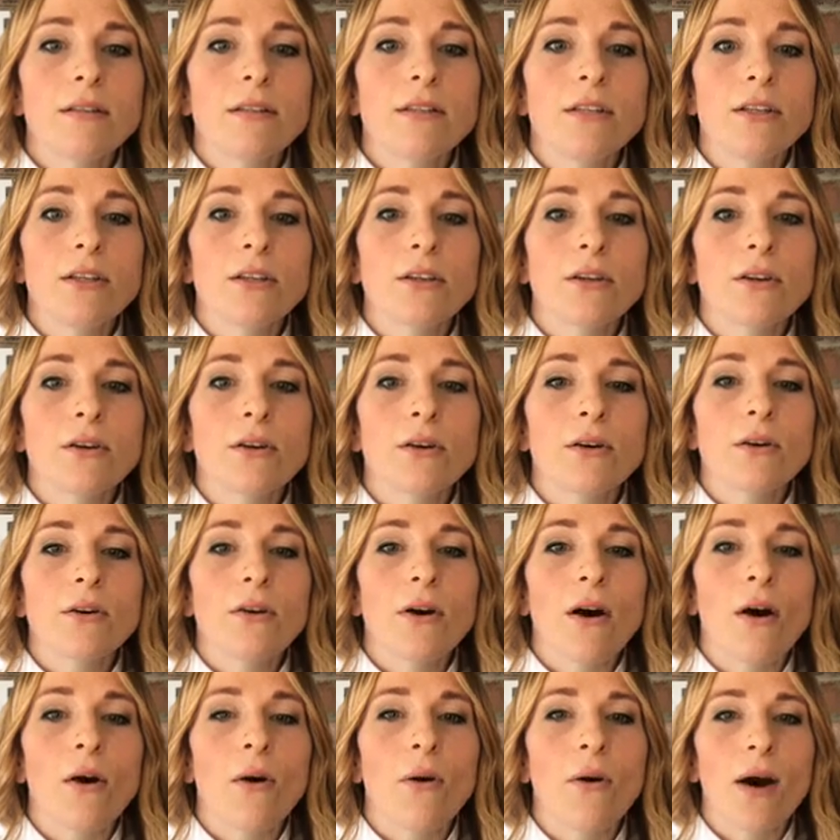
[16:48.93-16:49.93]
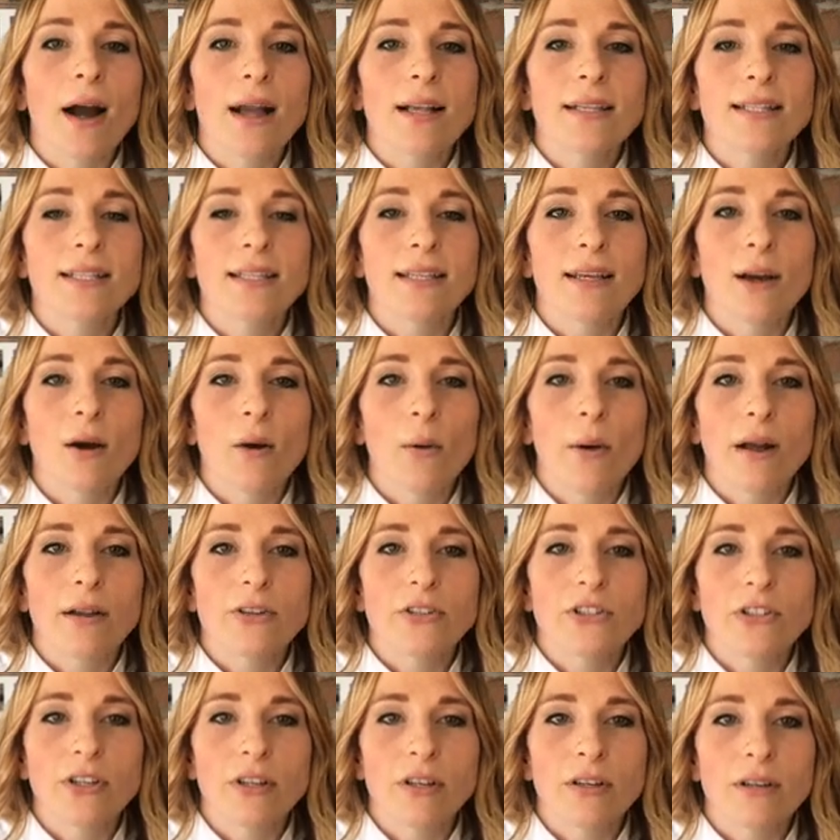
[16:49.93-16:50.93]
I see a
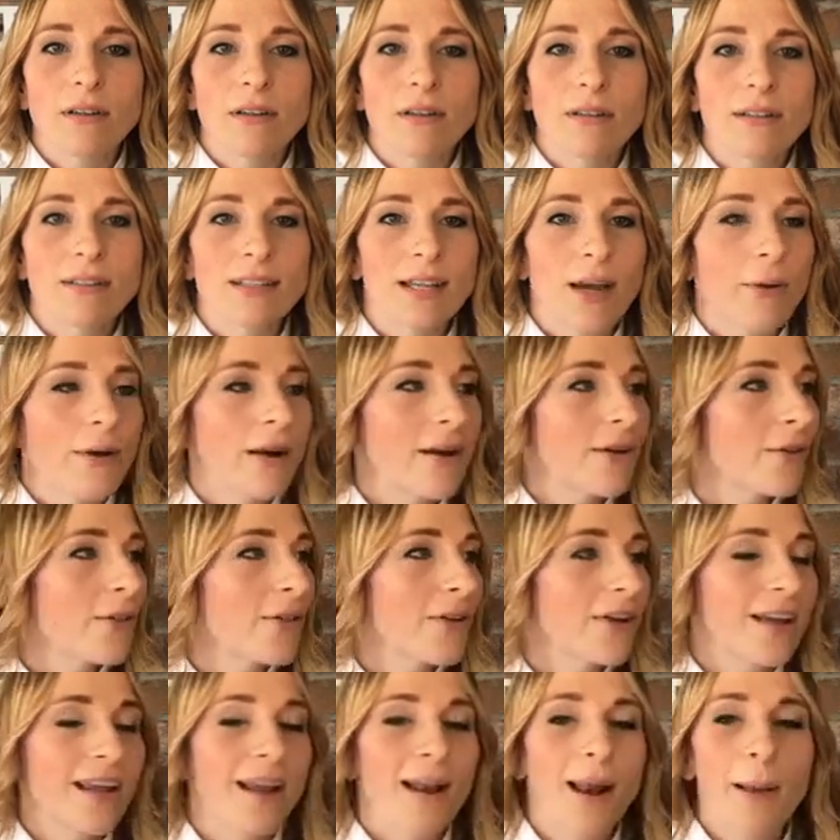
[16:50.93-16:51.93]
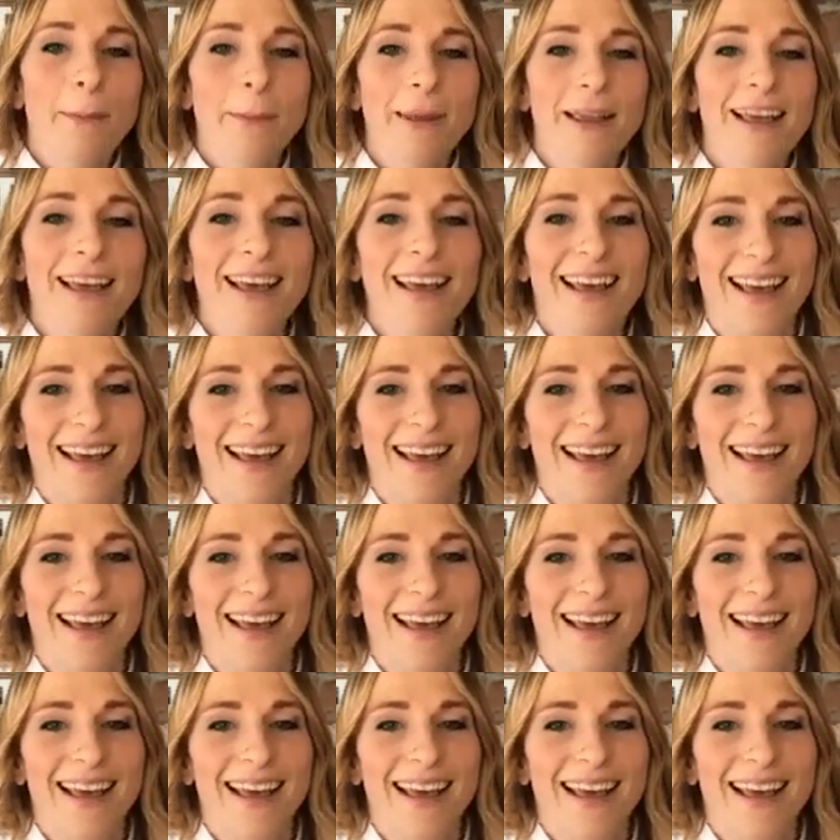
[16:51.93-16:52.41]
question. Is that why you're looking at me?